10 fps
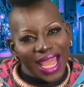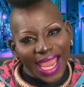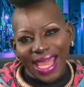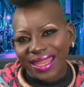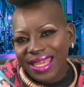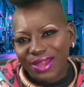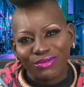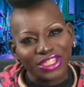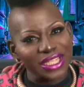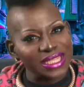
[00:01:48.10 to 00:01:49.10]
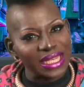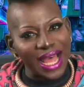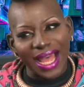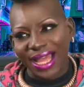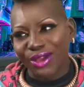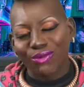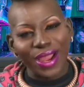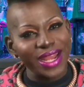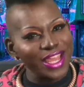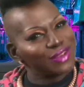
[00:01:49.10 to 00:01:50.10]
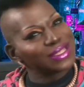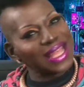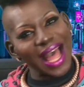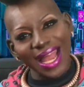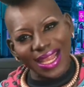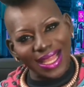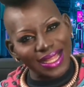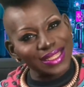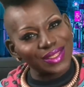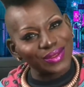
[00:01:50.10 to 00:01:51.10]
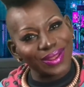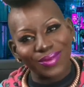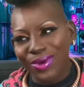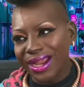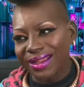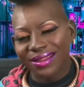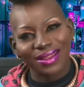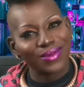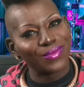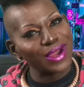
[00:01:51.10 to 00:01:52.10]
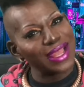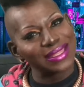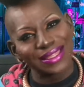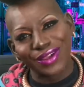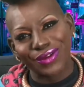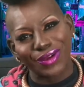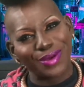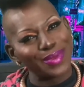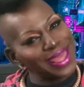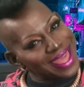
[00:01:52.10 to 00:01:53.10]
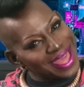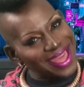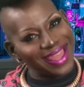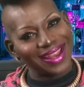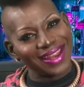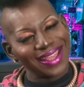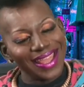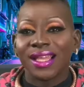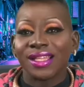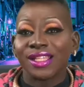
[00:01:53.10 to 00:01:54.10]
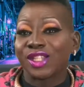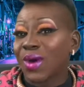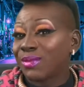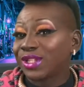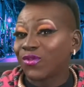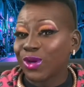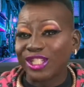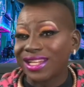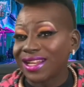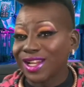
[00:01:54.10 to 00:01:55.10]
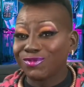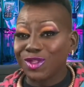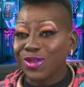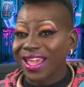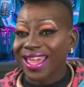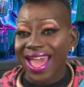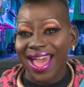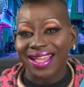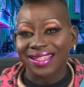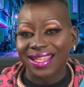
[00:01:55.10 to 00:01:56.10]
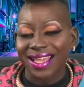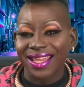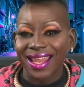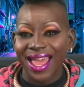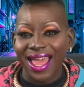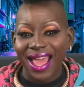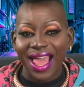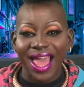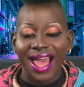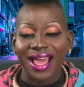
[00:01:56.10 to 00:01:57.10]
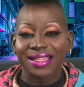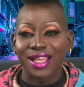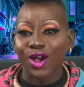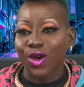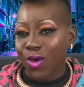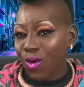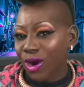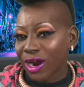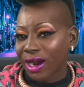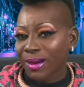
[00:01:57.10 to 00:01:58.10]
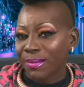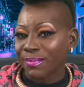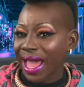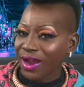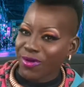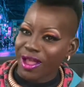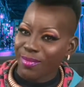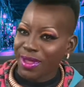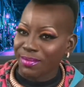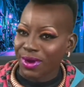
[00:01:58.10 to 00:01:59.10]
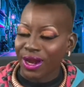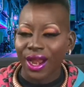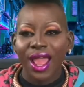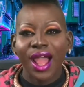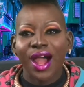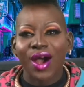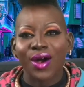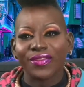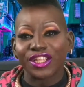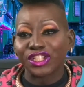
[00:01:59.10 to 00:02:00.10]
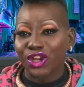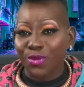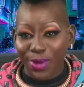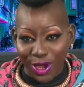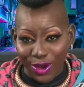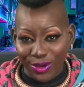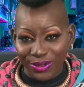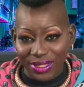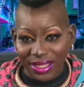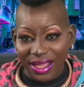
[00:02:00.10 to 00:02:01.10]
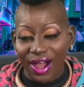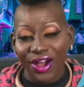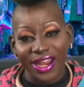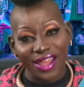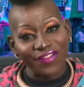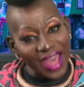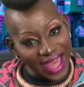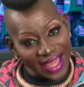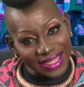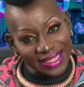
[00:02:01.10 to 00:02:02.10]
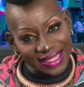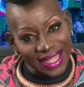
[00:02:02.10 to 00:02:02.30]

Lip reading: And then it was just like radio silence. Where has the girl been? So I was fortunate enough to get casted as a core background member on the show Pose on FX.